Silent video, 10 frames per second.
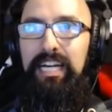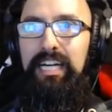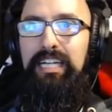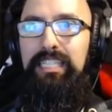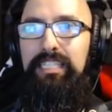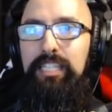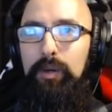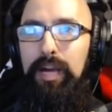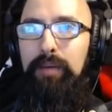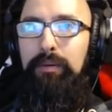Uh,
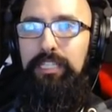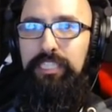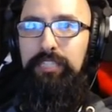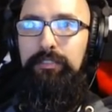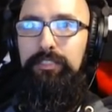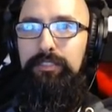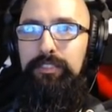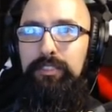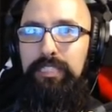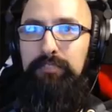no, I want a Geodude,
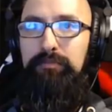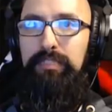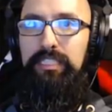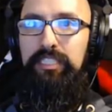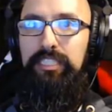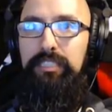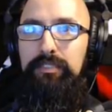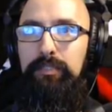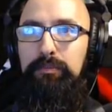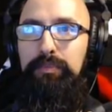so give me the
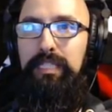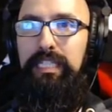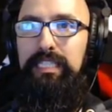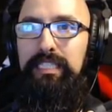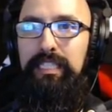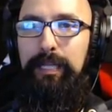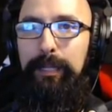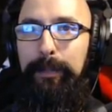Geodude, please.